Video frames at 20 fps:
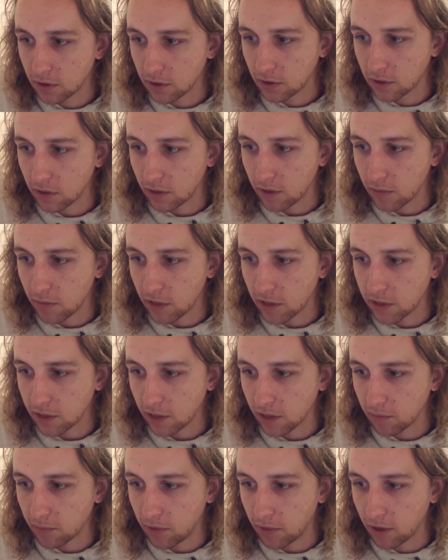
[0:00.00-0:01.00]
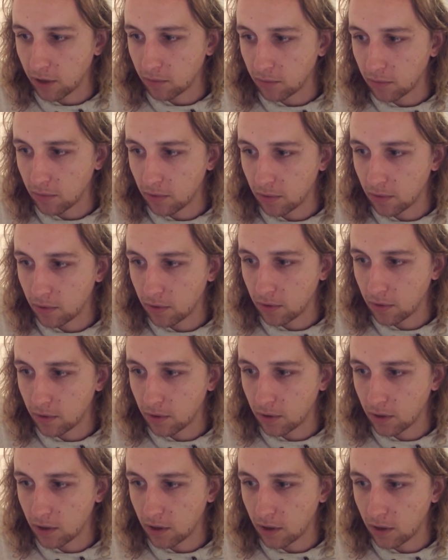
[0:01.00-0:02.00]
kind of makes that pump,
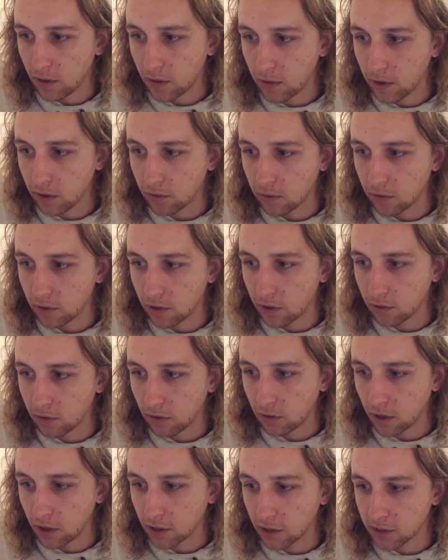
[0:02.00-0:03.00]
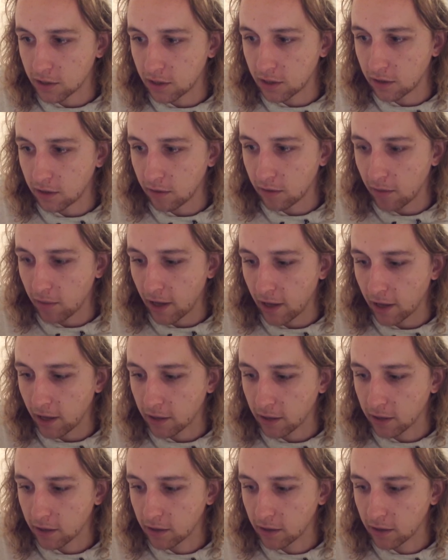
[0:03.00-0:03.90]
and then it locks in the back.